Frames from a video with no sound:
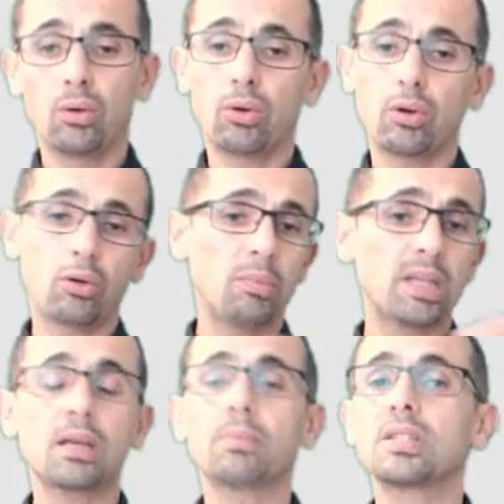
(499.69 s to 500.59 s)
or
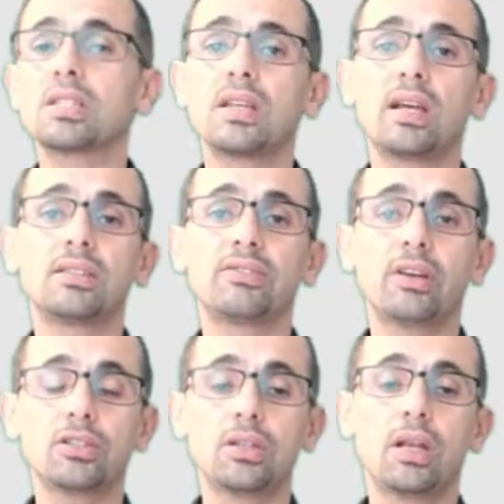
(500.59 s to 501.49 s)
mess up the standard
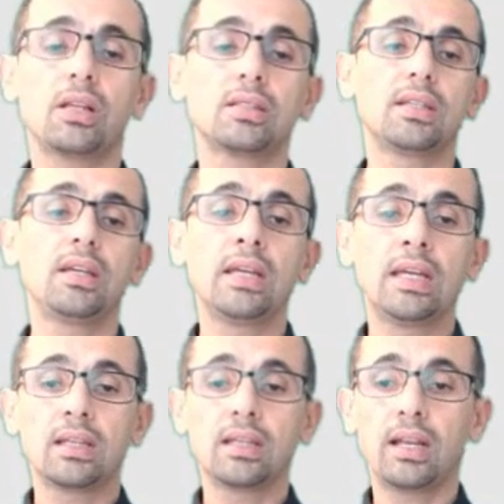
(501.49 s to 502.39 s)
functionality
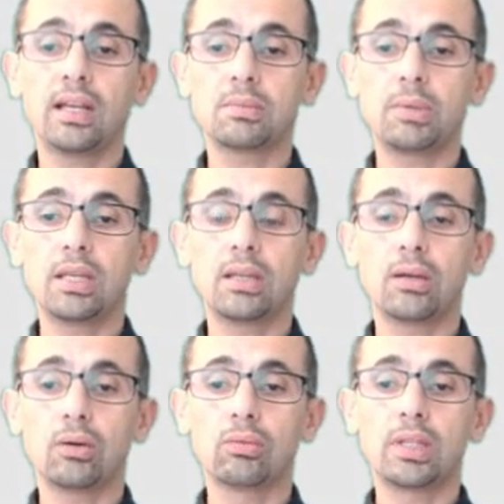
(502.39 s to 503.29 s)
that has been
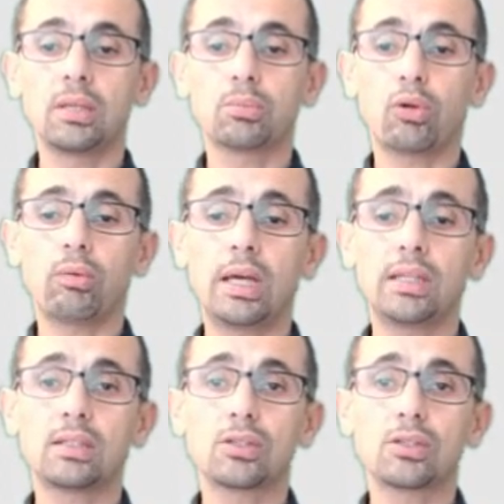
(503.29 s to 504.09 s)
already provided.